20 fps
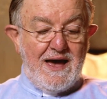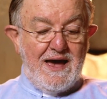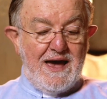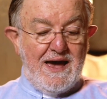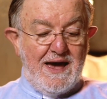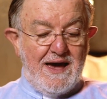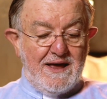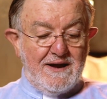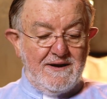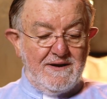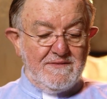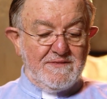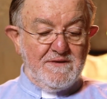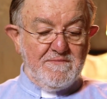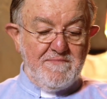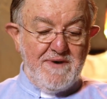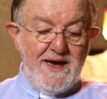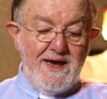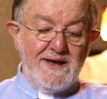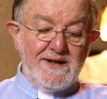And the
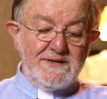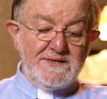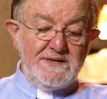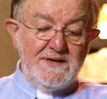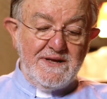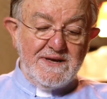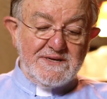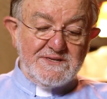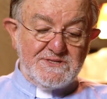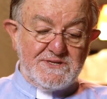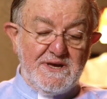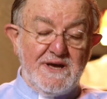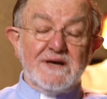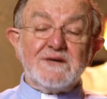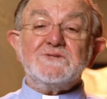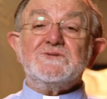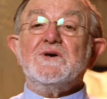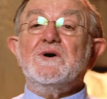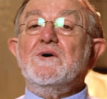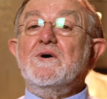man
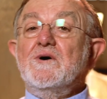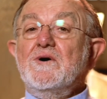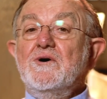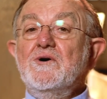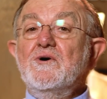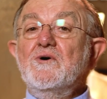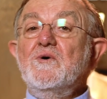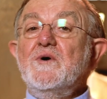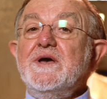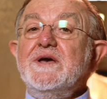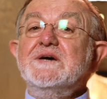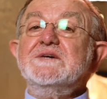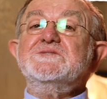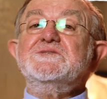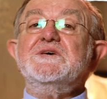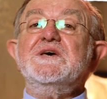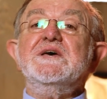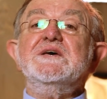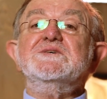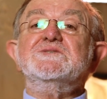says, who is
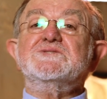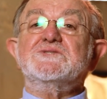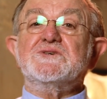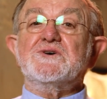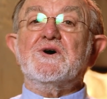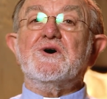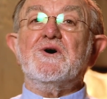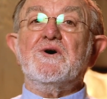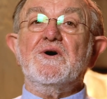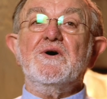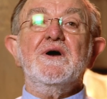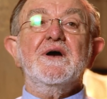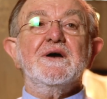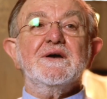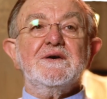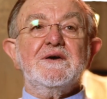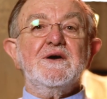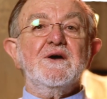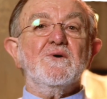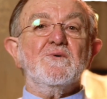he, sir?
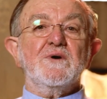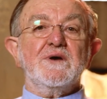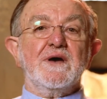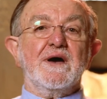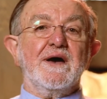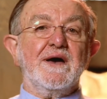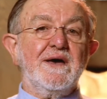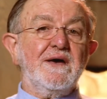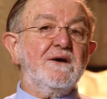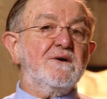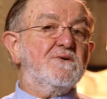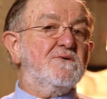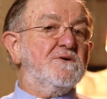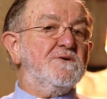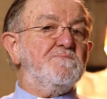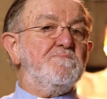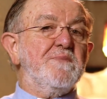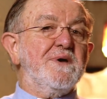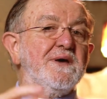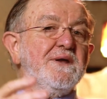Kyrie,
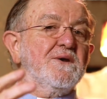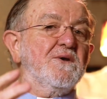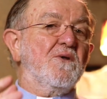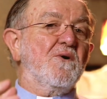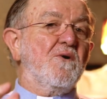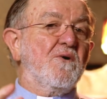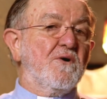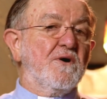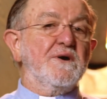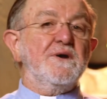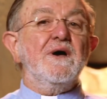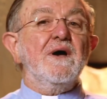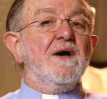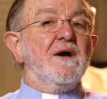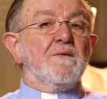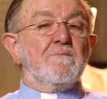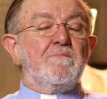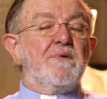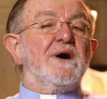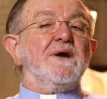could mean Lord,
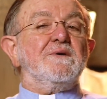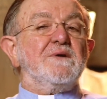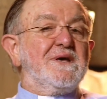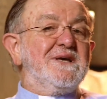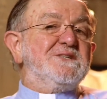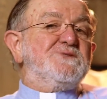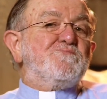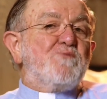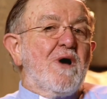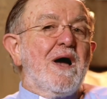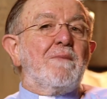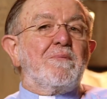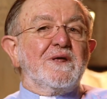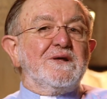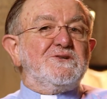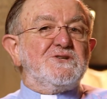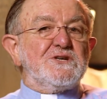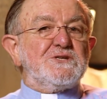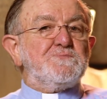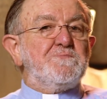but he's probably
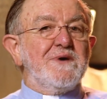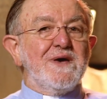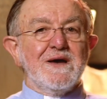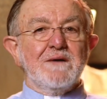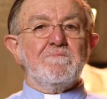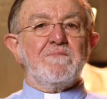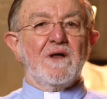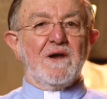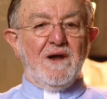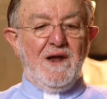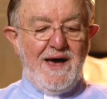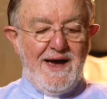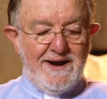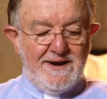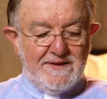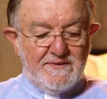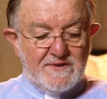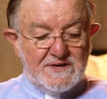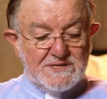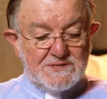just being
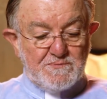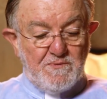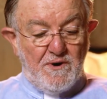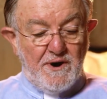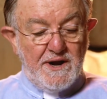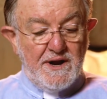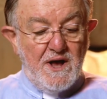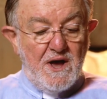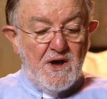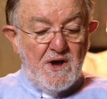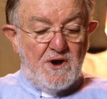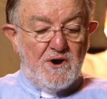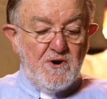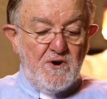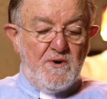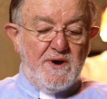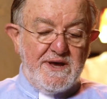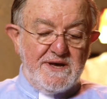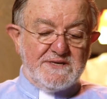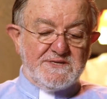polite at this point.
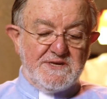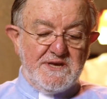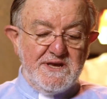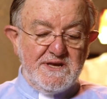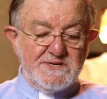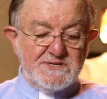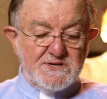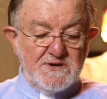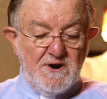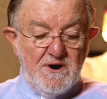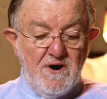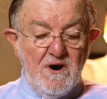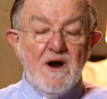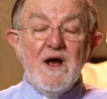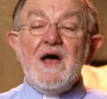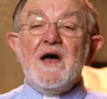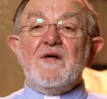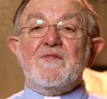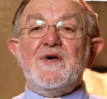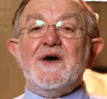Who is he, sir,
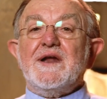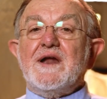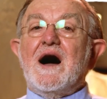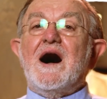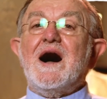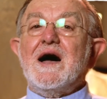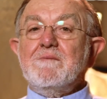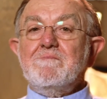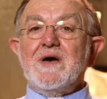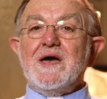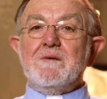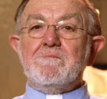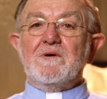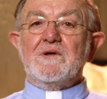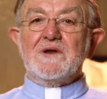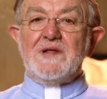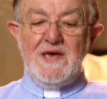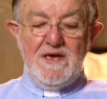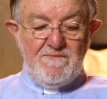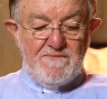that I may
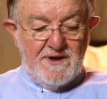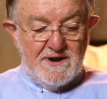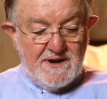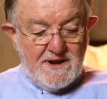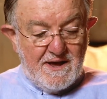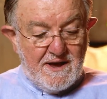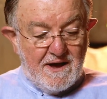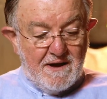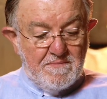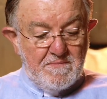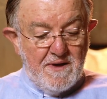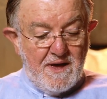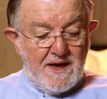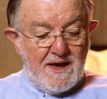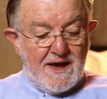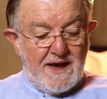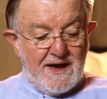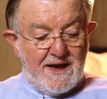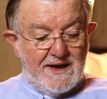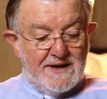believe in him?
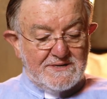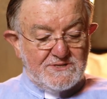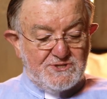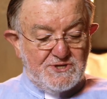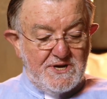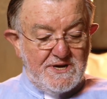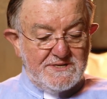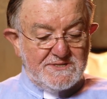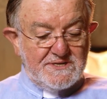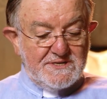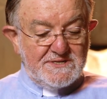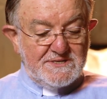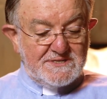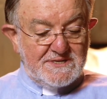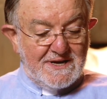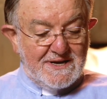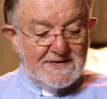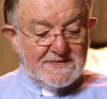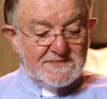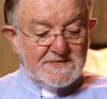And Jesus
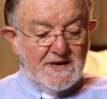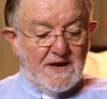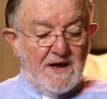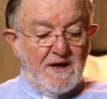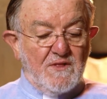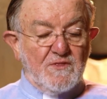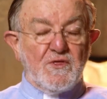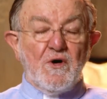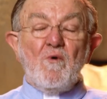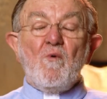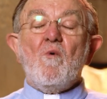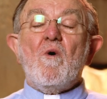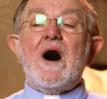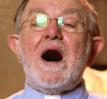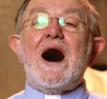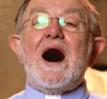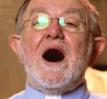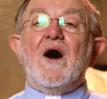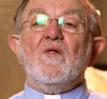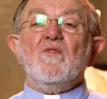says, the
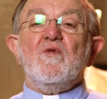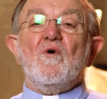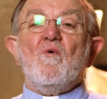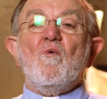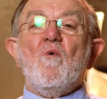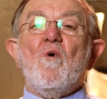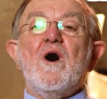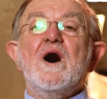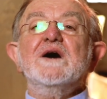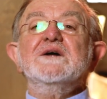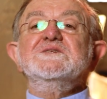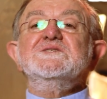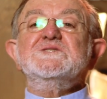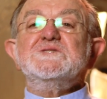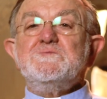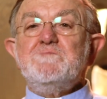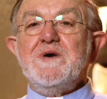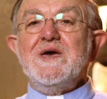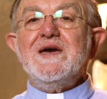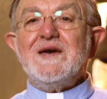one
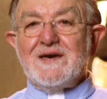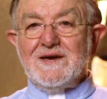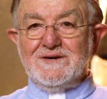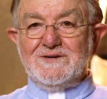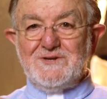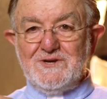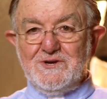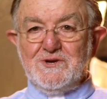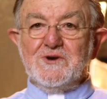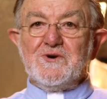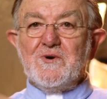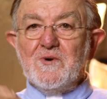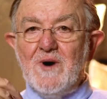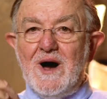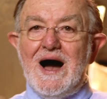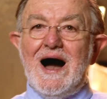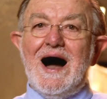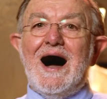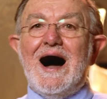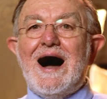speaking to you,
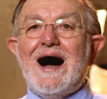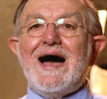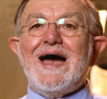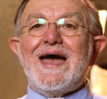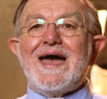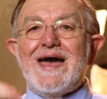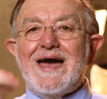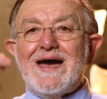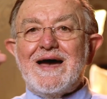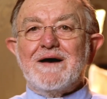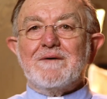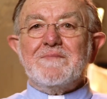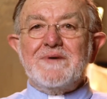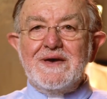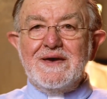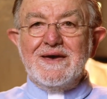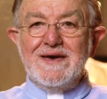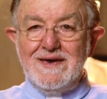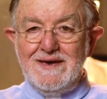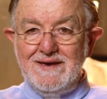I am
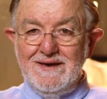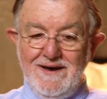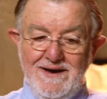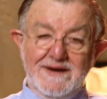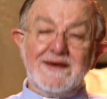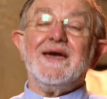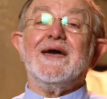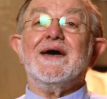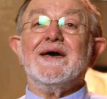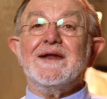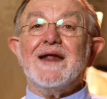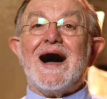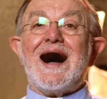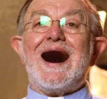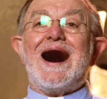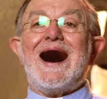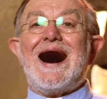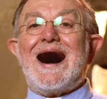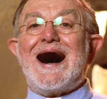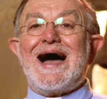he. Again,
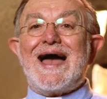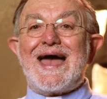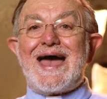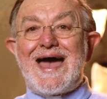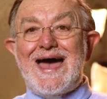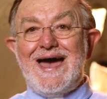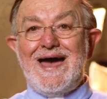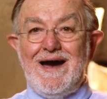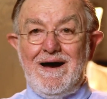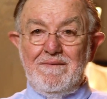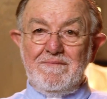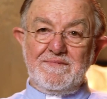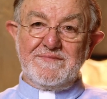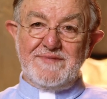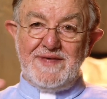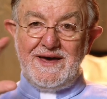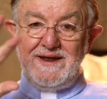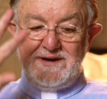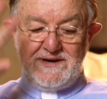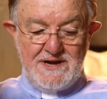I am,
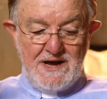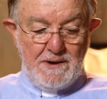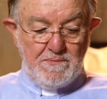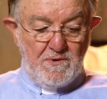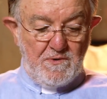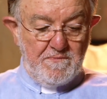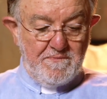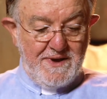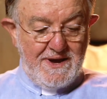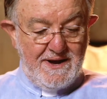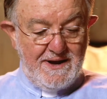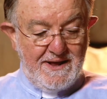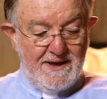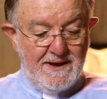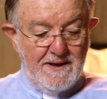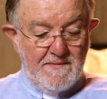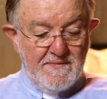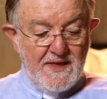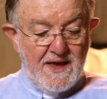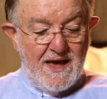that double
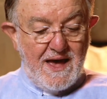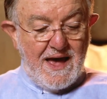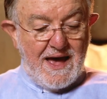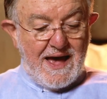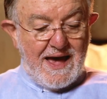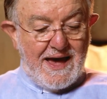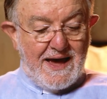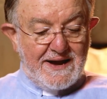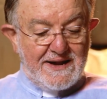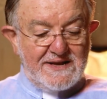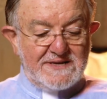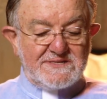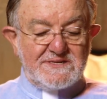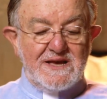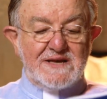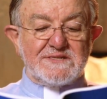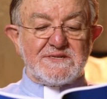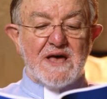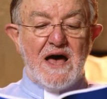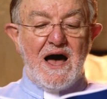meaning. And he
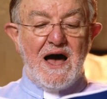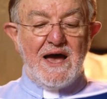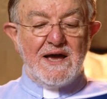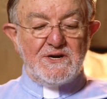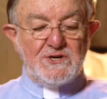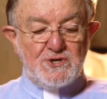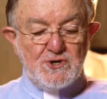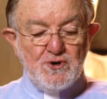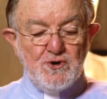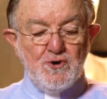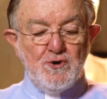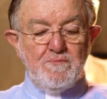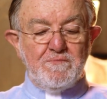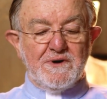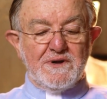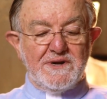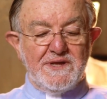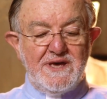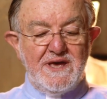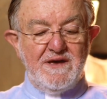says, I do
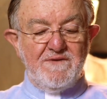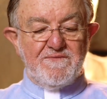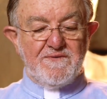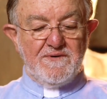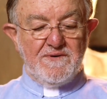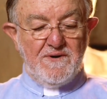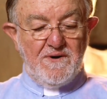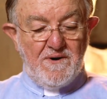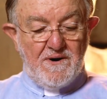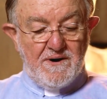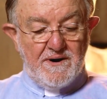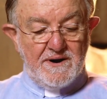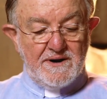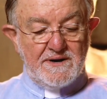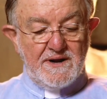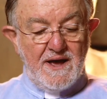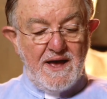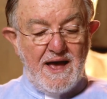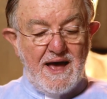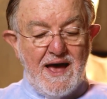believe,
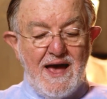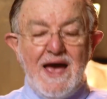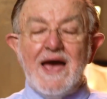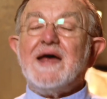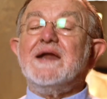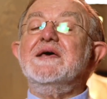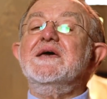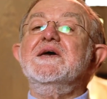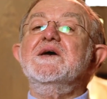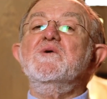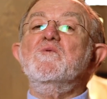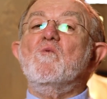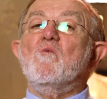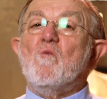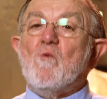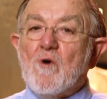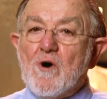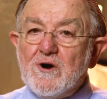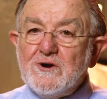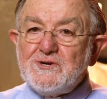Lord, and he
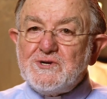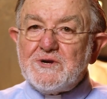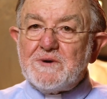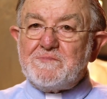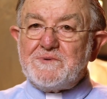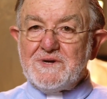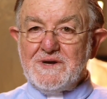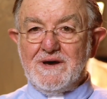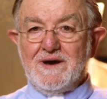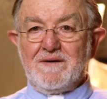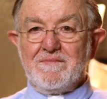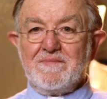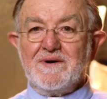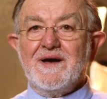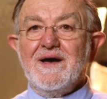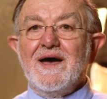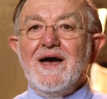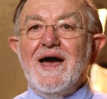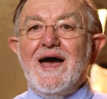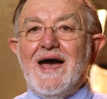worshiped him.
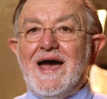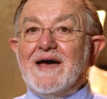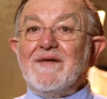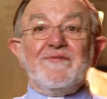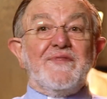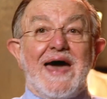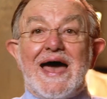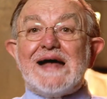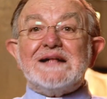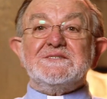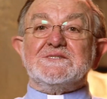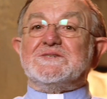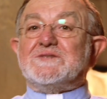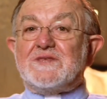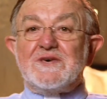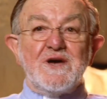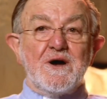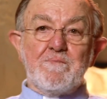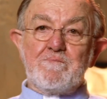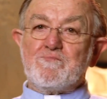And that's
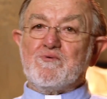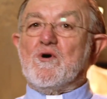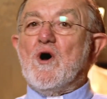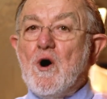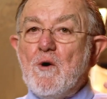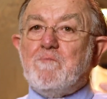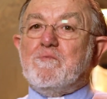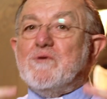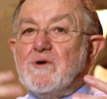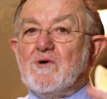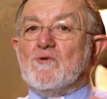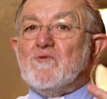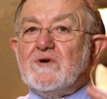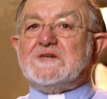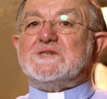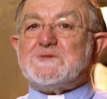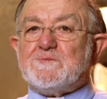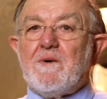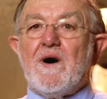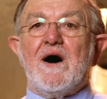the appropriate
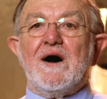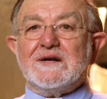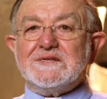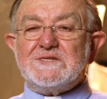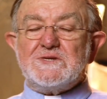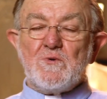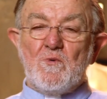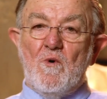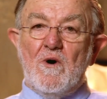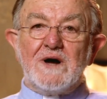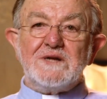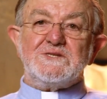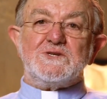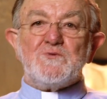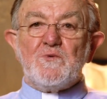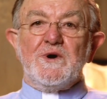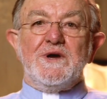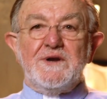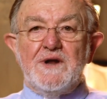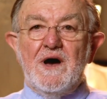response. Once
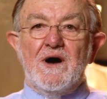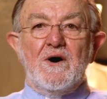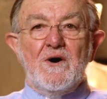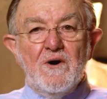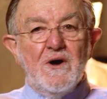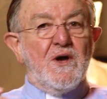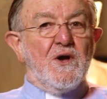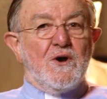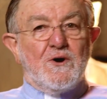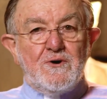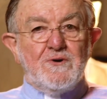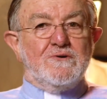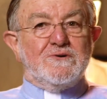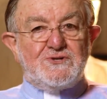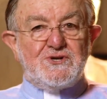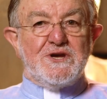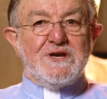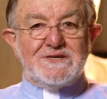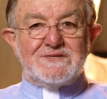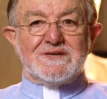we know who
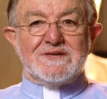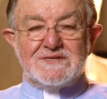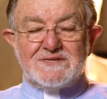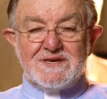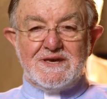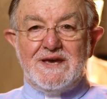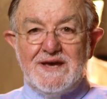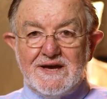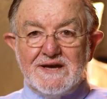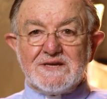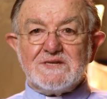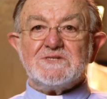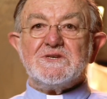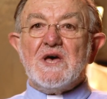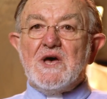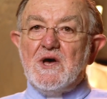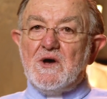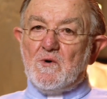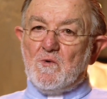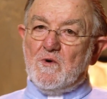Jesus is,
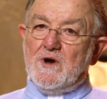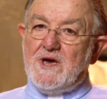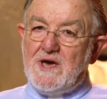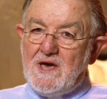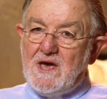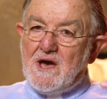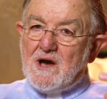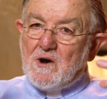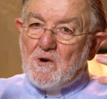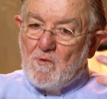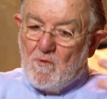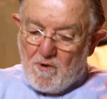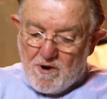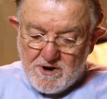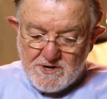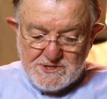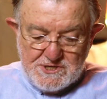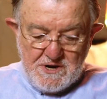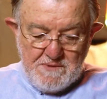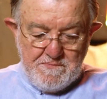we
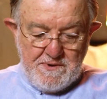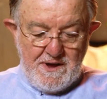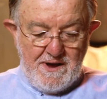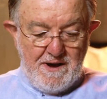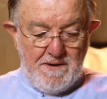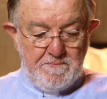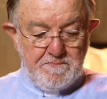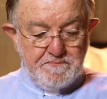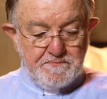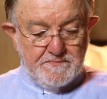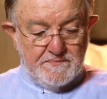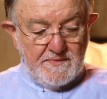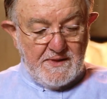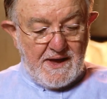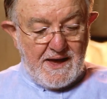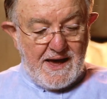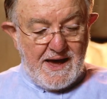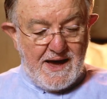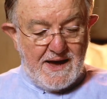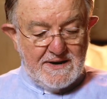worship him.
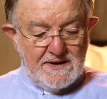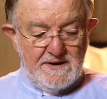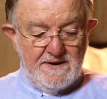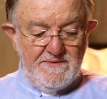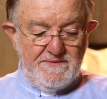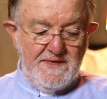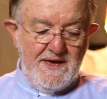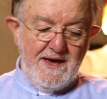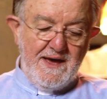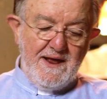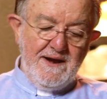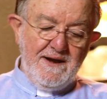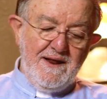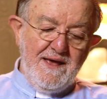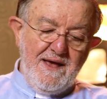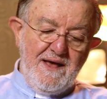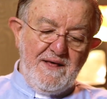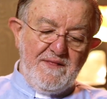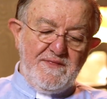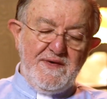And then
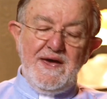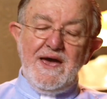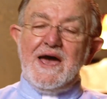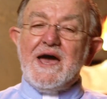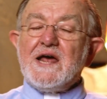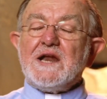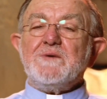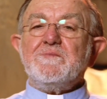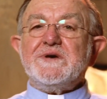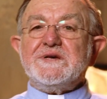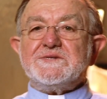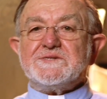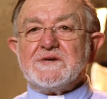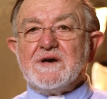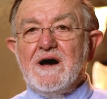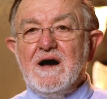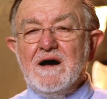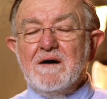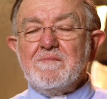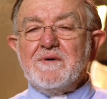the enemies
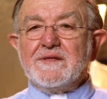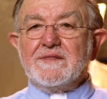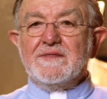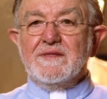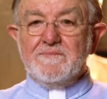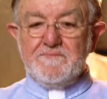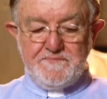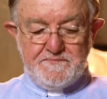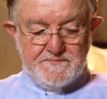come, and